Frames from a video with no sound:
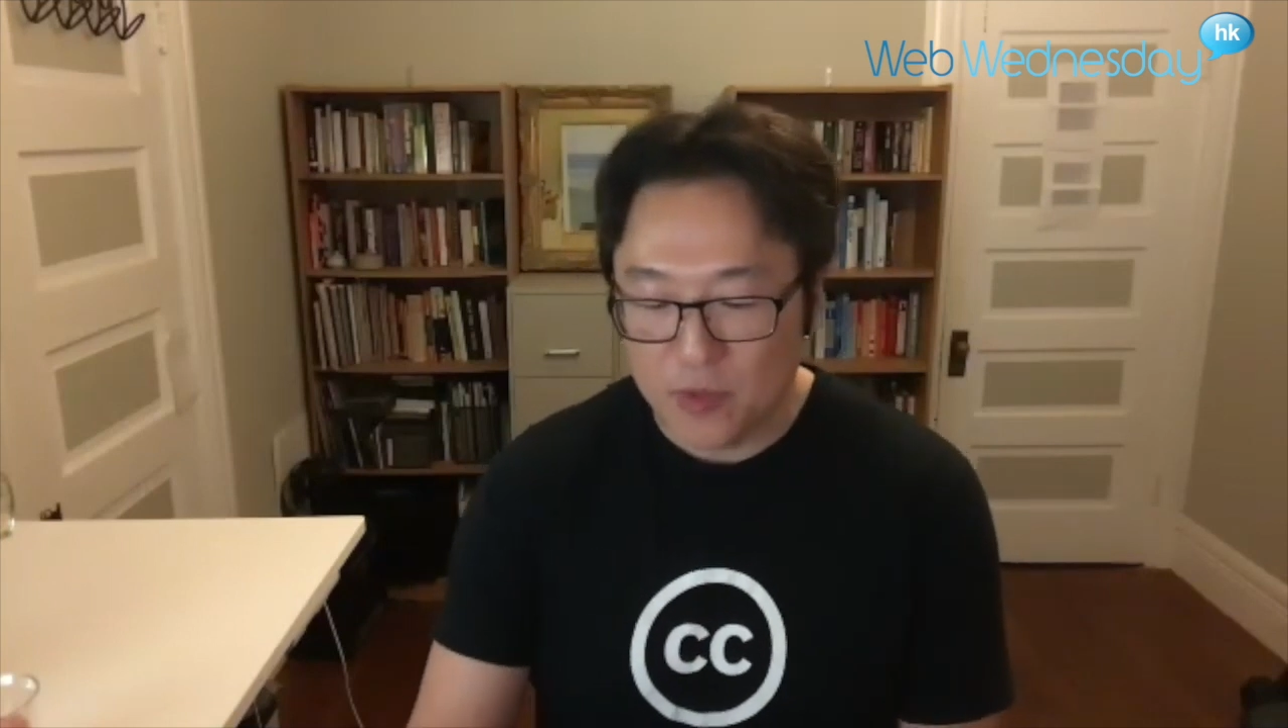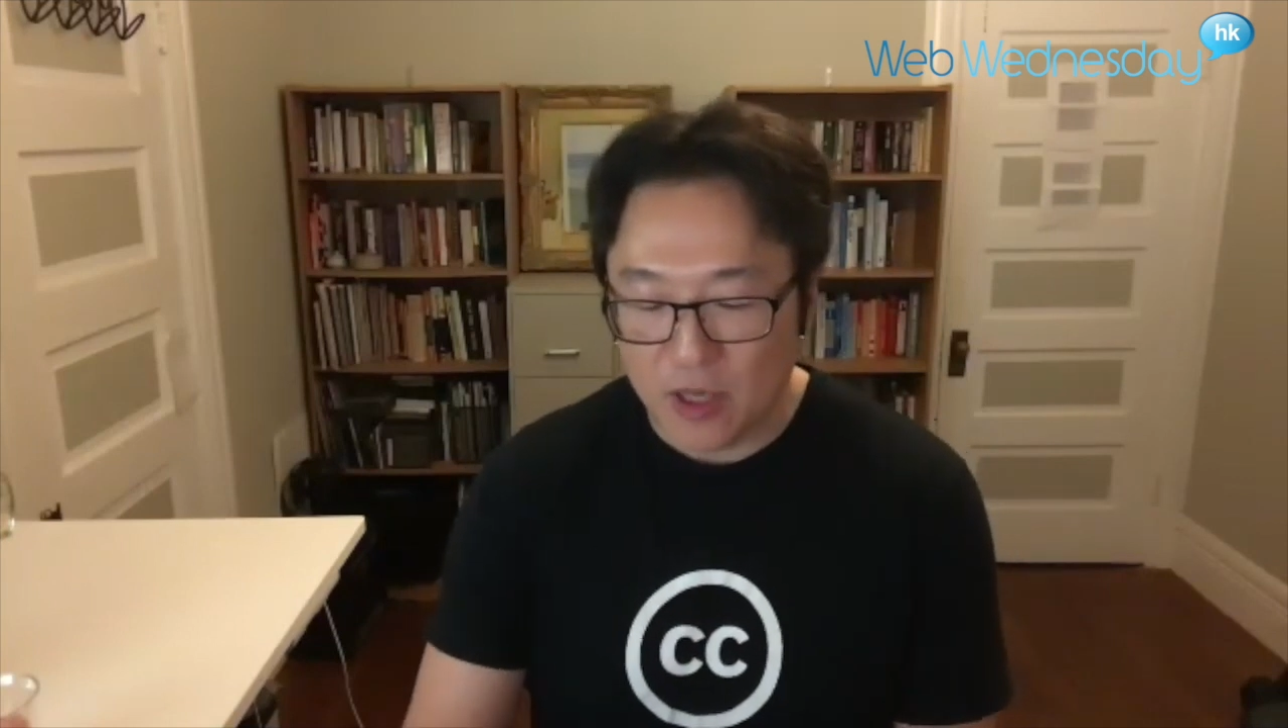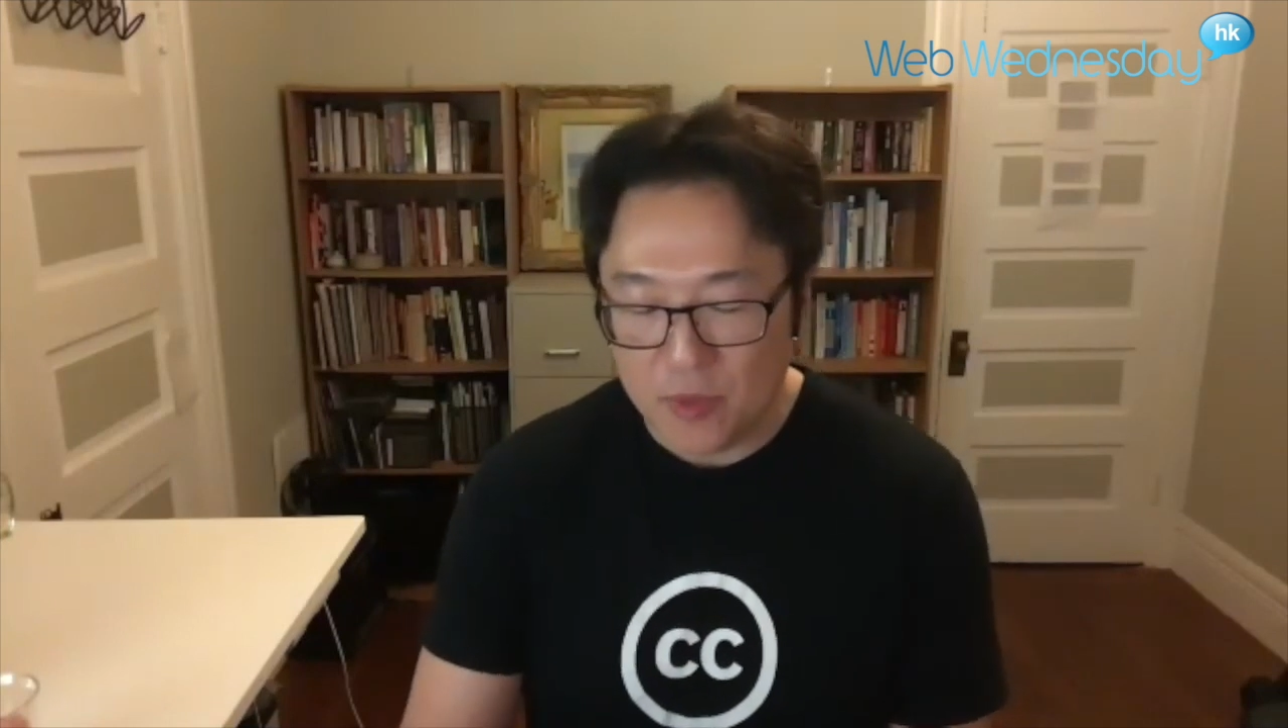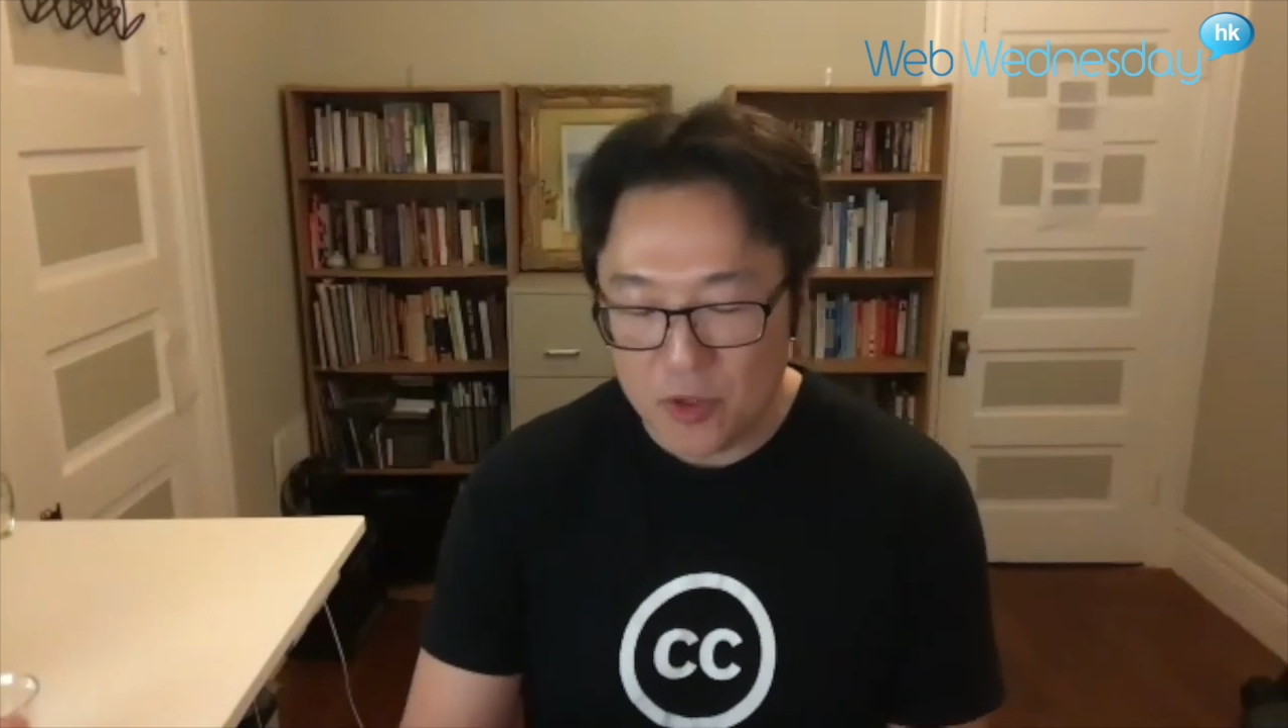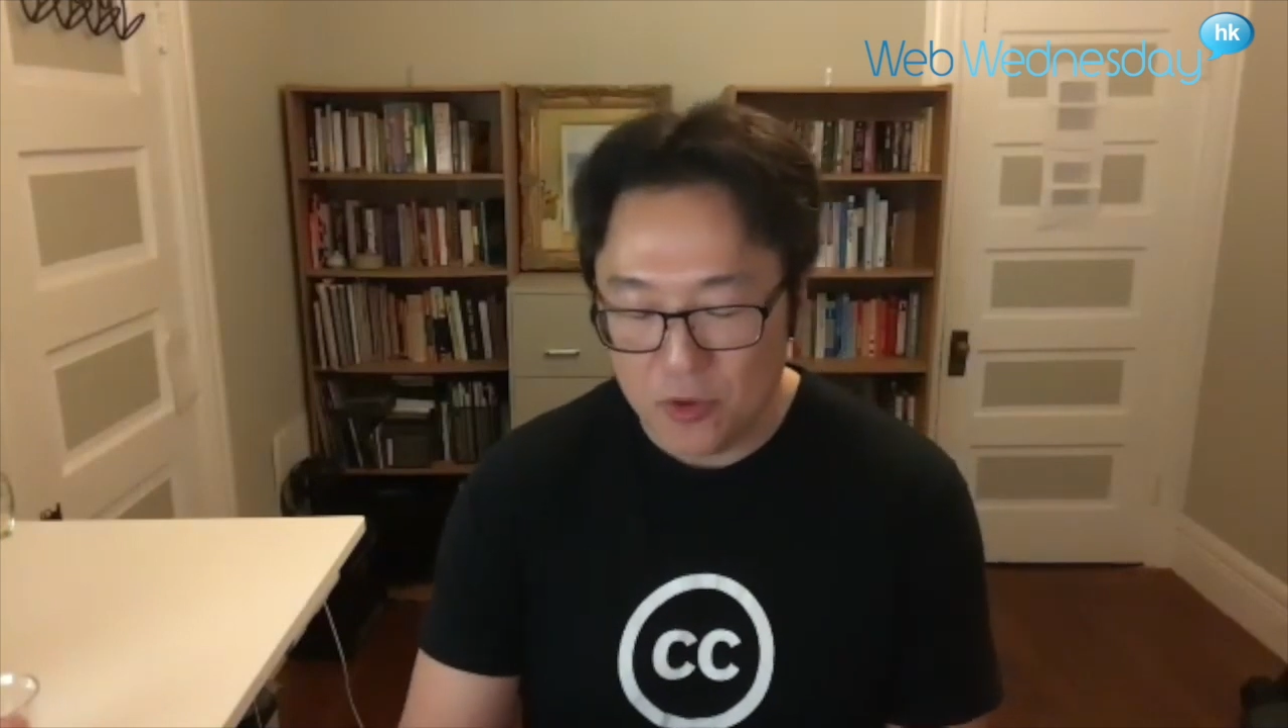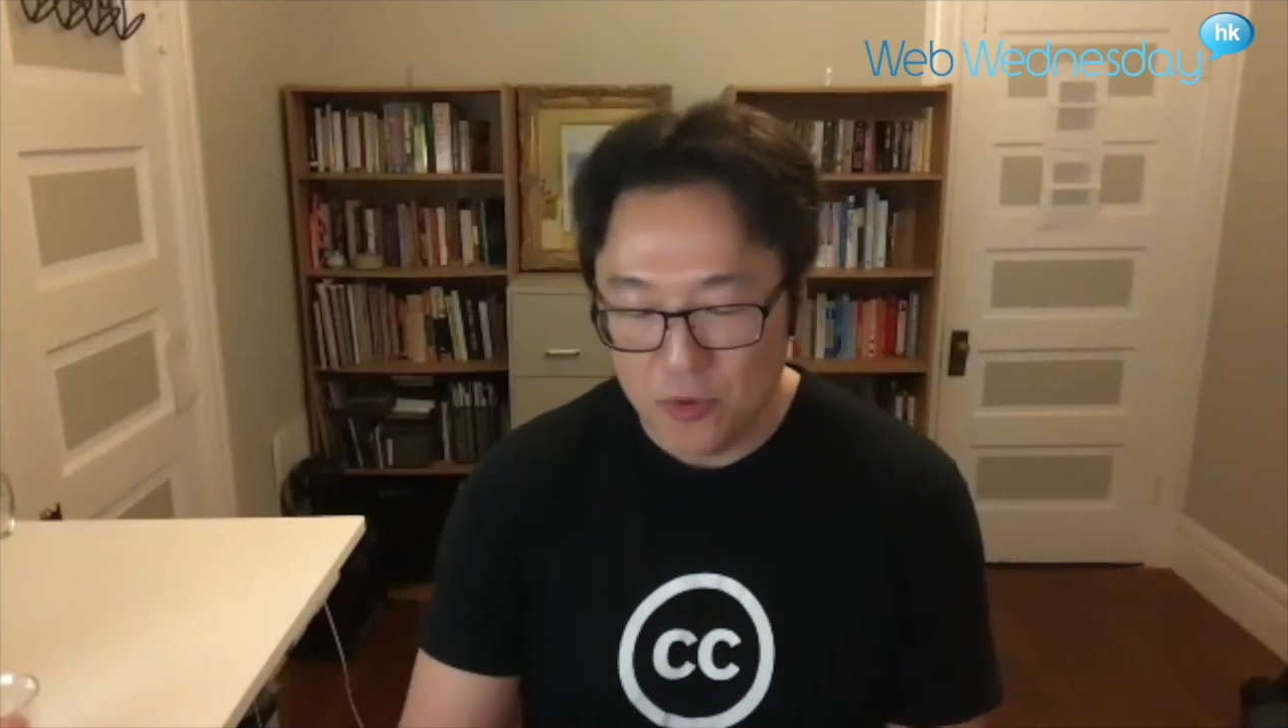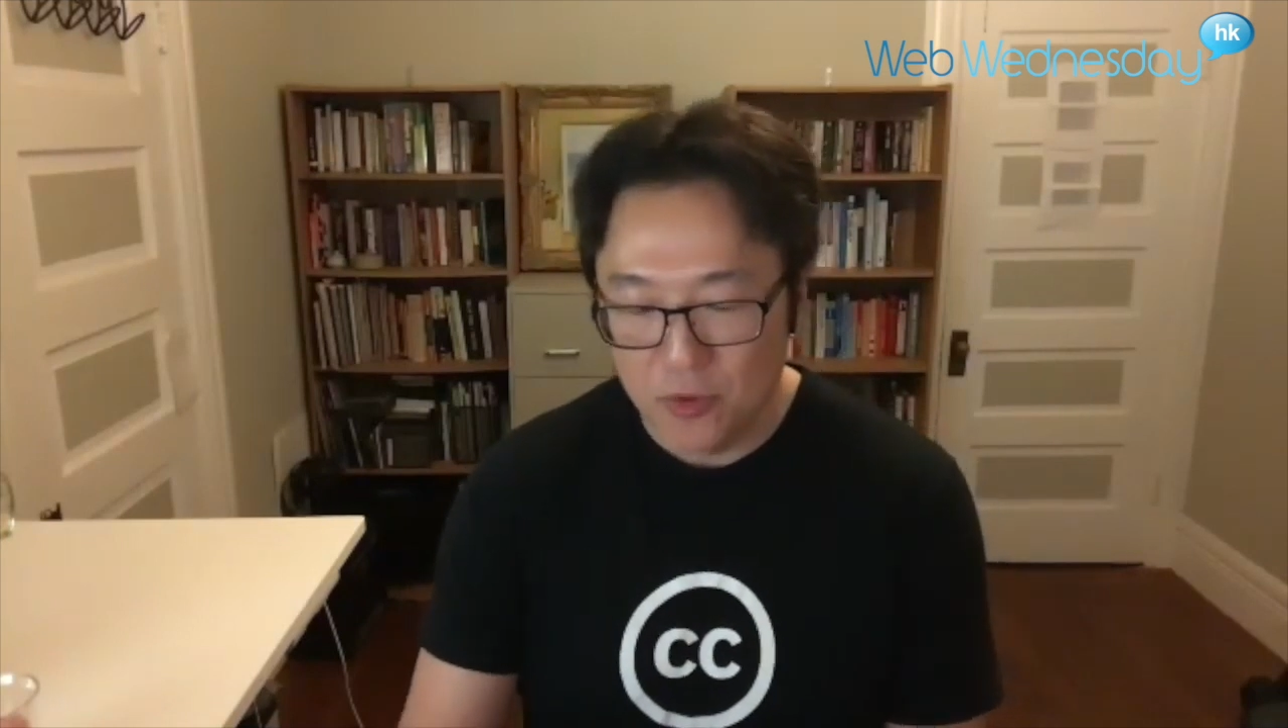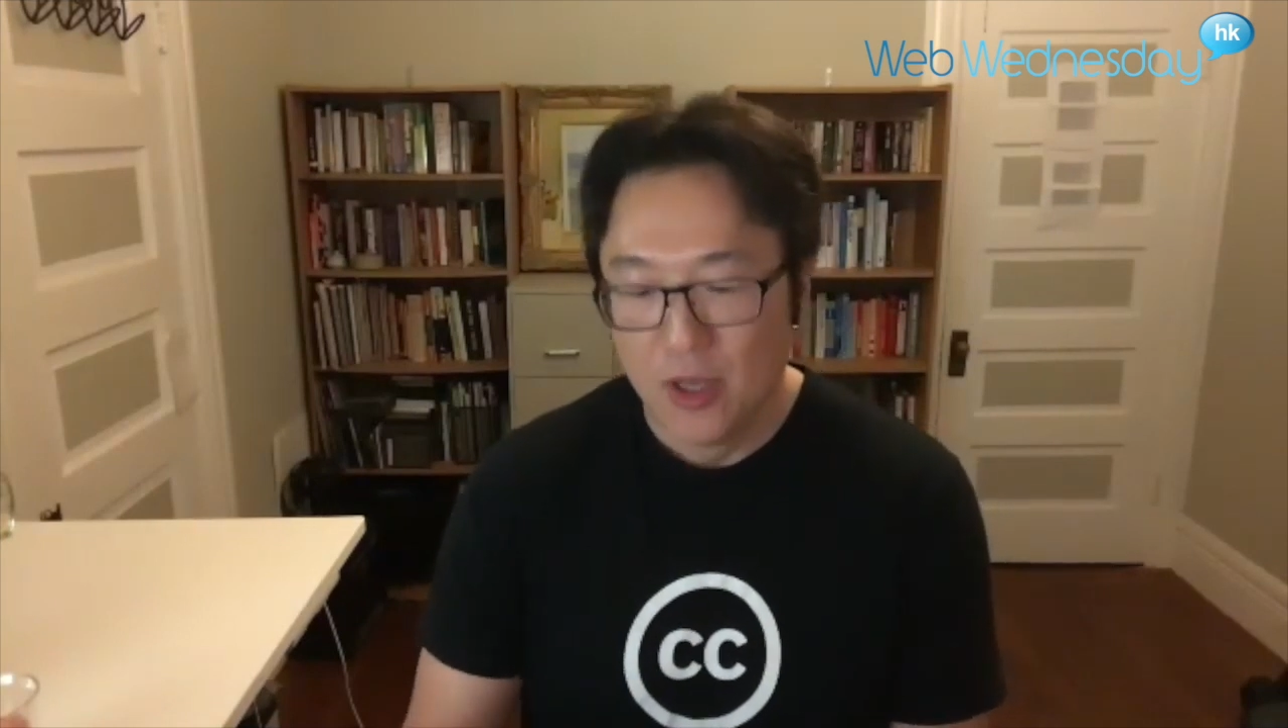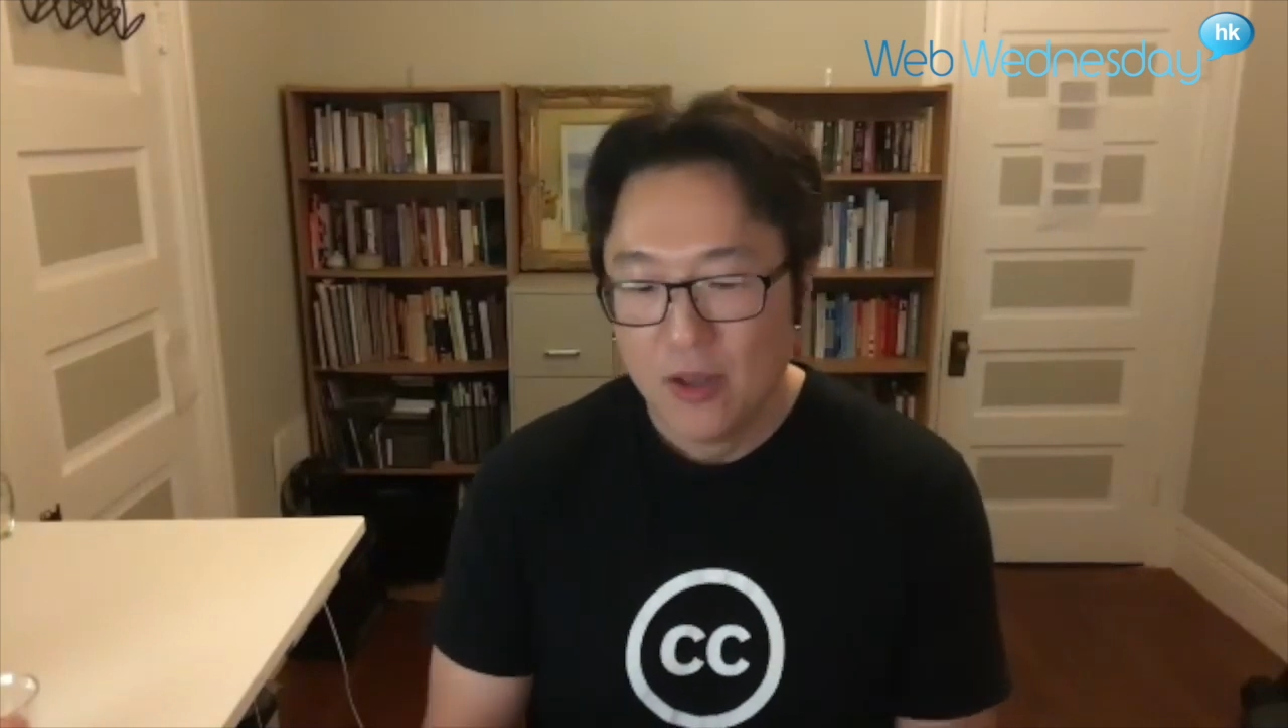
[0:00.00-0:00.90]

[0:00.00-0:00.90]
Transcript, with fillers: commute,